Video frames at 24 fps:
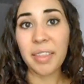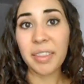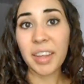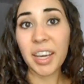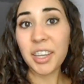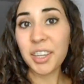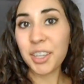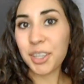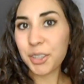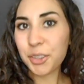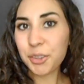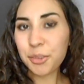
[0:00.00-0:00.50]

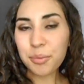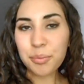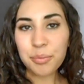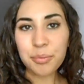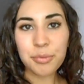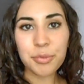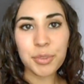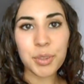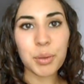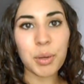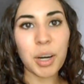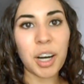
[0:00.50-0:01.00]
Thank you
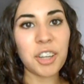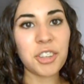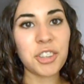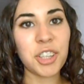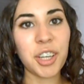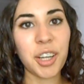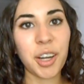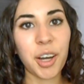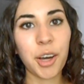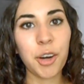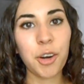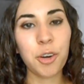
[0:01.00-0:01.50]
for
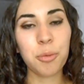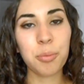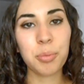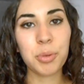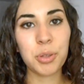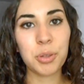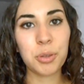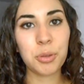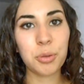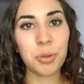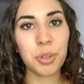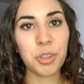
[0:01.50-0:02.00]
watching, and I
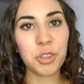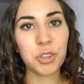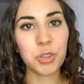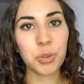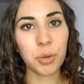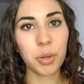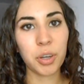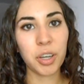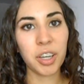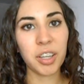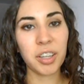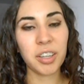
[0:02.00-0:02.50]
hope you
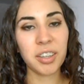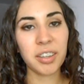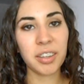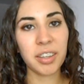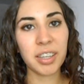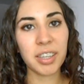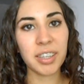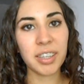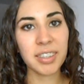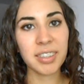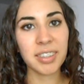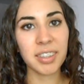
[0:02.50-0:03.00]
enjoyed
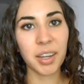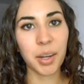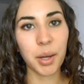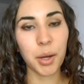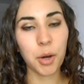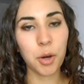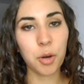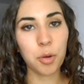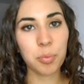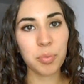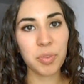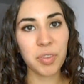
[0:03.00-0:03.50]
this, and I
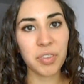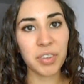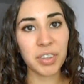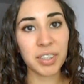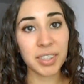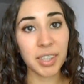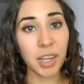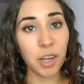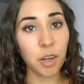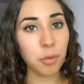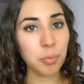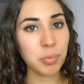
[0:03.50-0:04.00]
hope
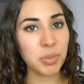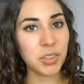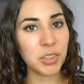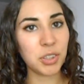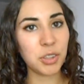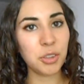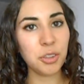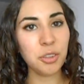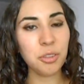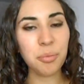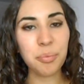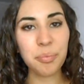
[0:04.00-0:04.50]
this helps
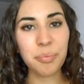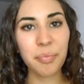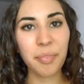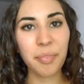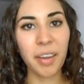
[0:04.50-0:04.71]
you,